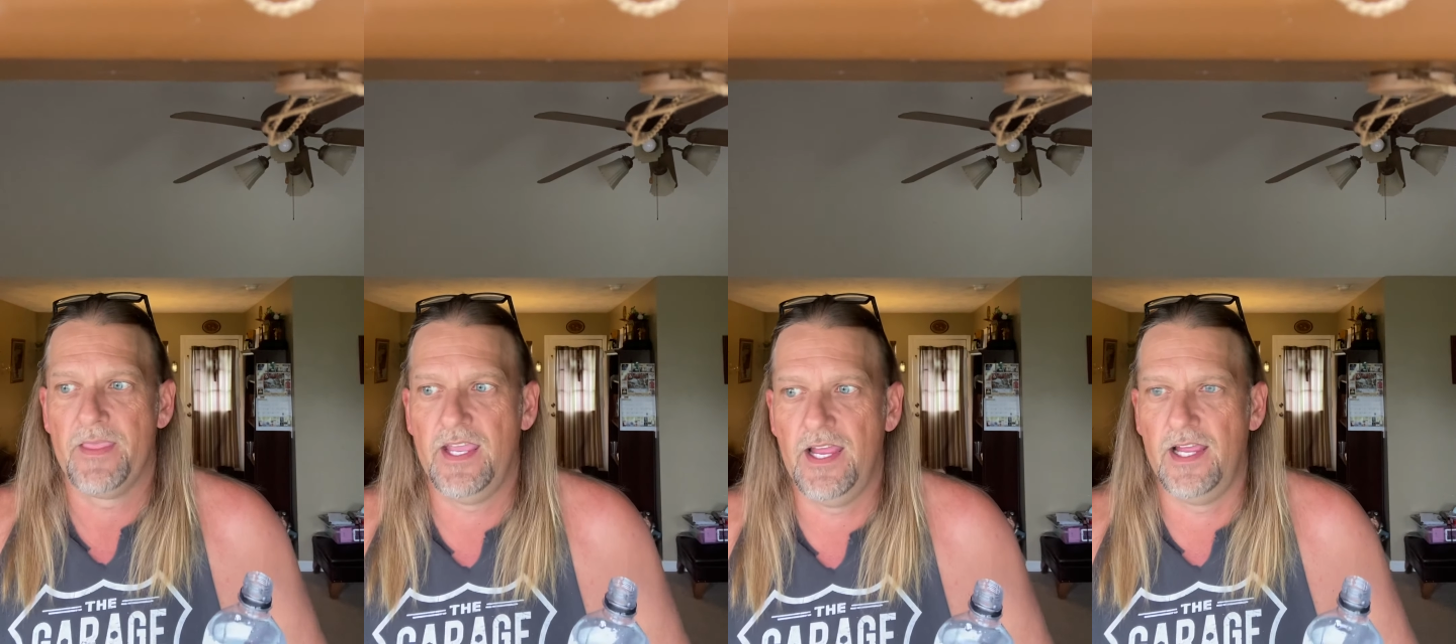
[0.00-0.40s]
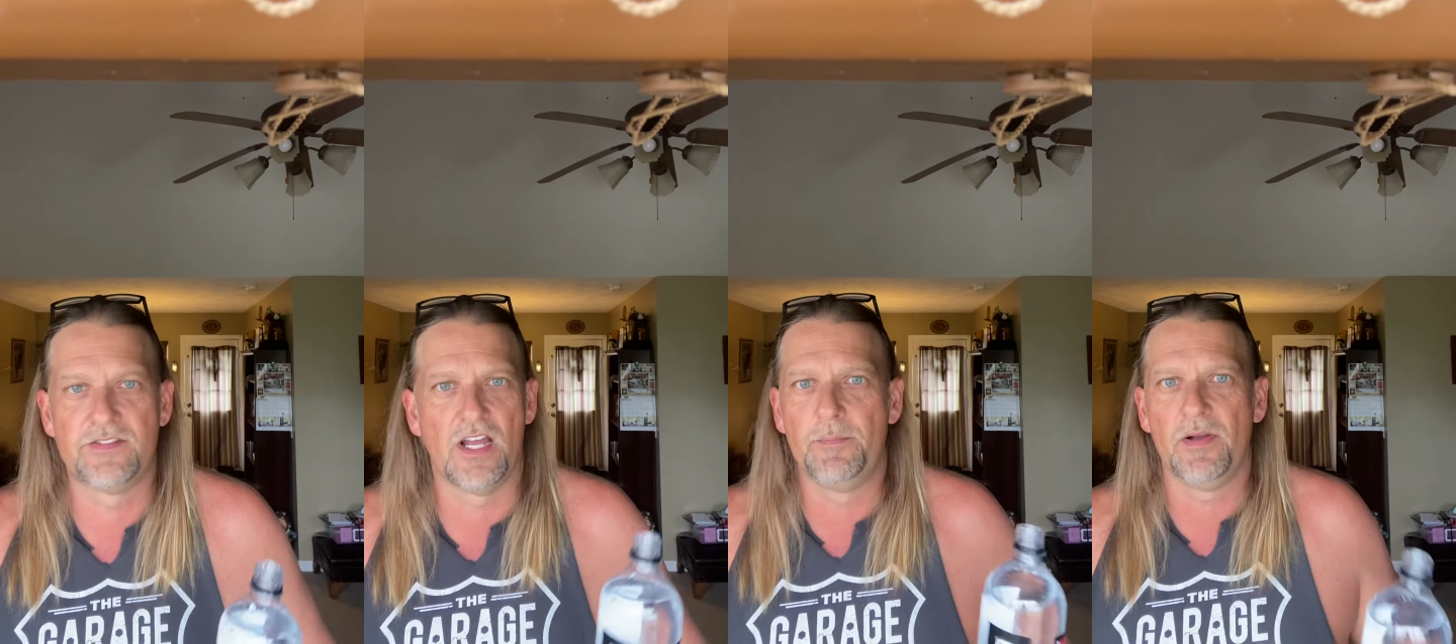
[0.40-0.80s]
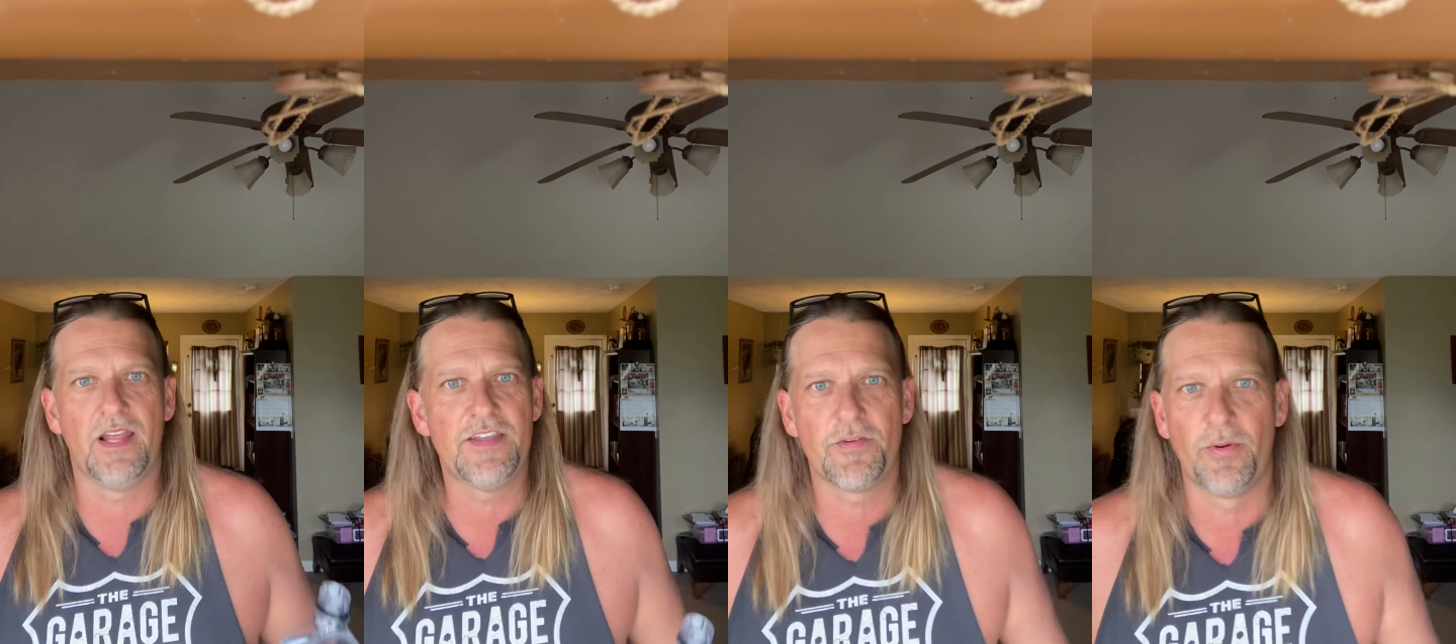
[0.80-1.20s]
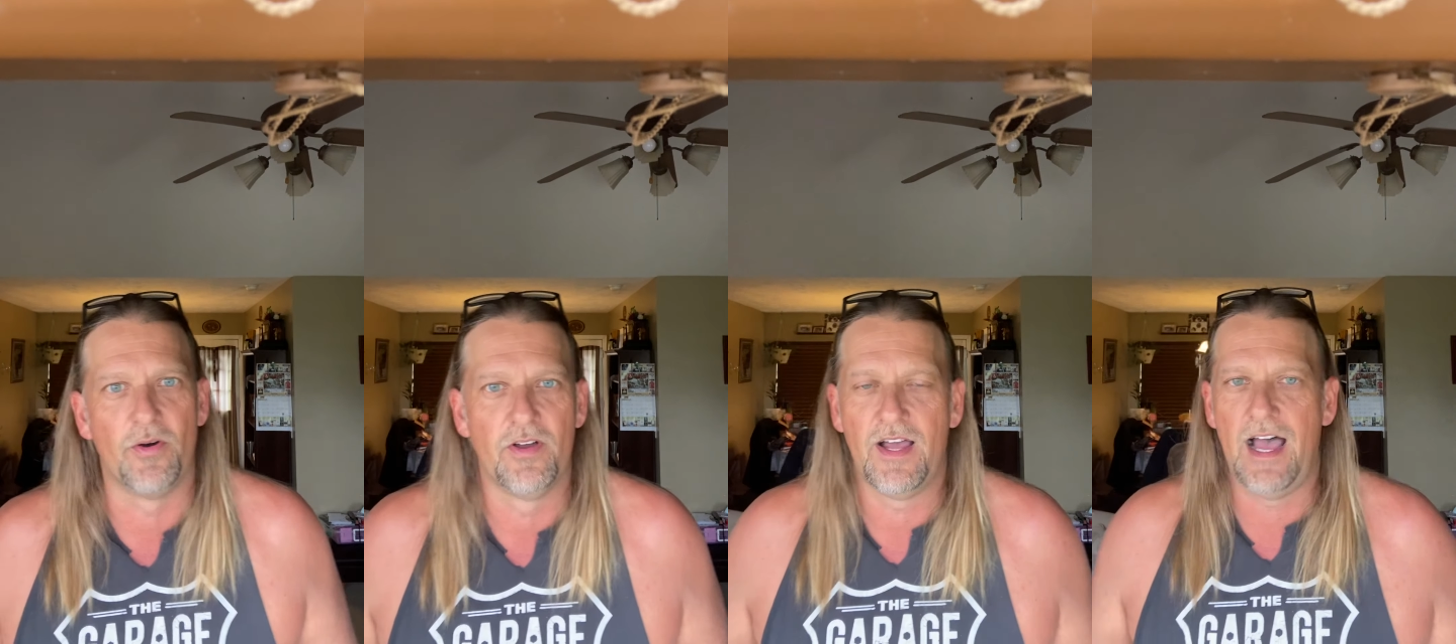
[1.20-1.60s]
it's
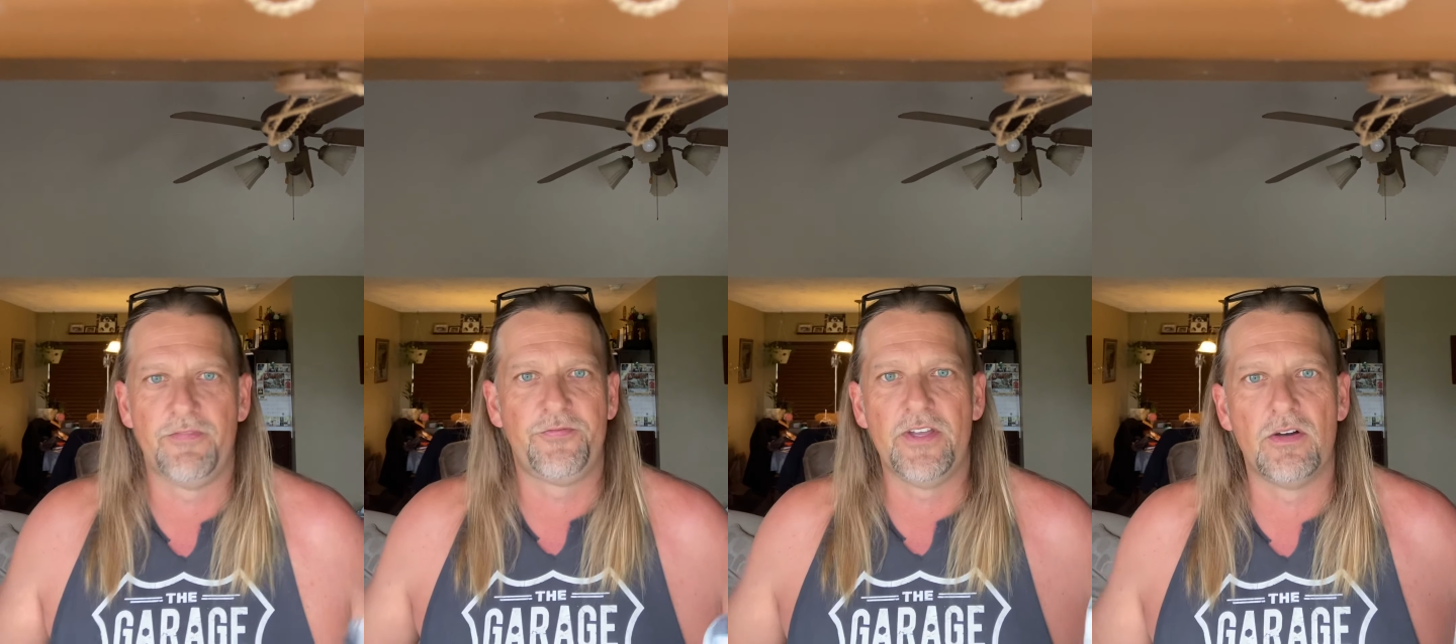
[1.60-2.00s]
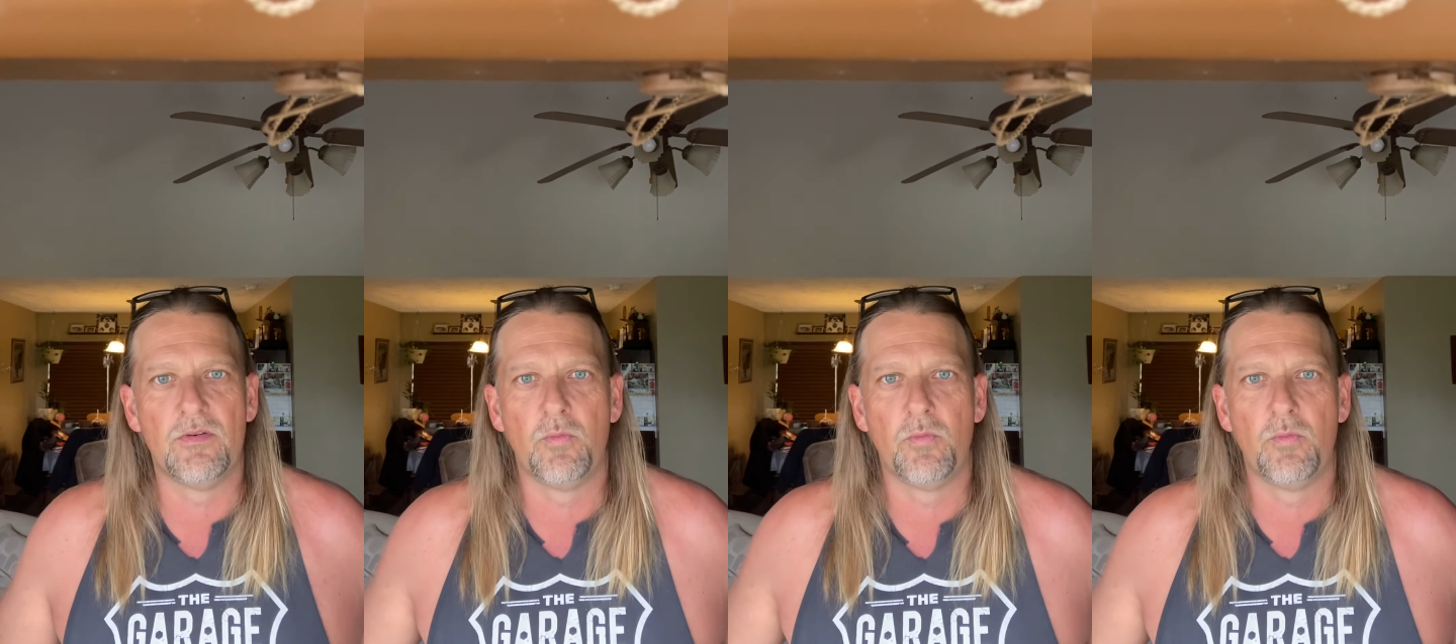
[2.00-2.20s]
unbelievable. I feel